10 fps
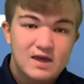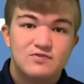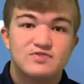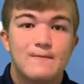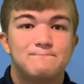
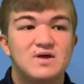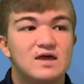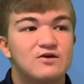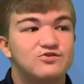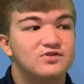The
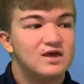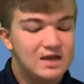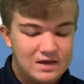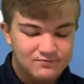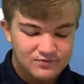biggest
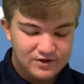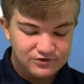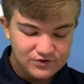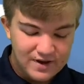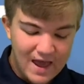thing that
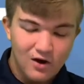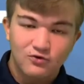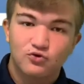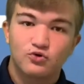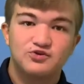stood out,
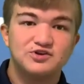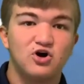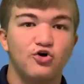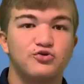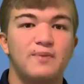of course, he
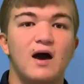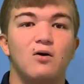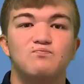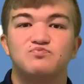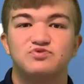talked
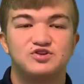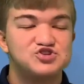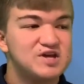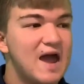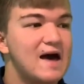about the
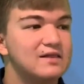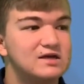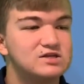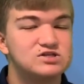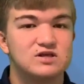
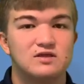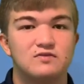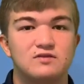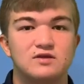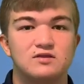challenge.
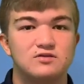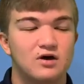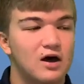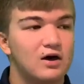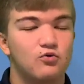
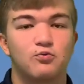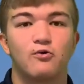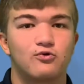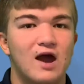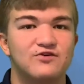A
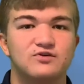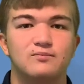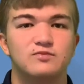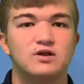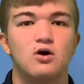reporter asked
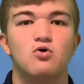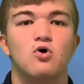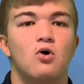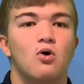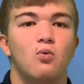him,
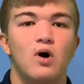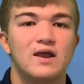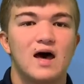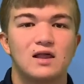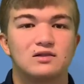why
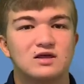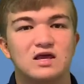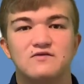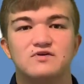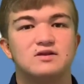not
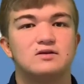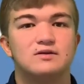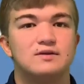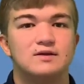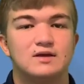leave
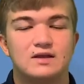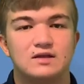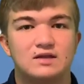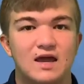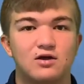
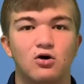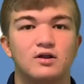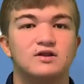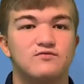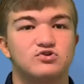and take on
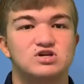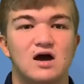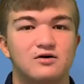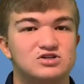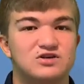a different
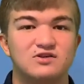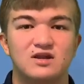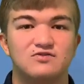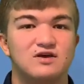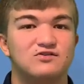challenge. He said
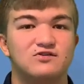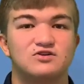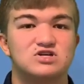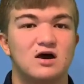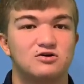he thinks it's a
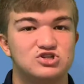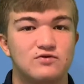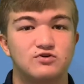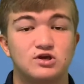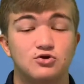challenge
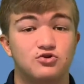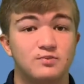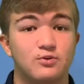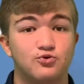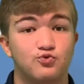every year to
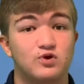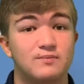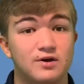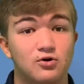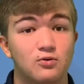be able to
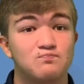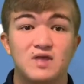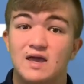rebuild.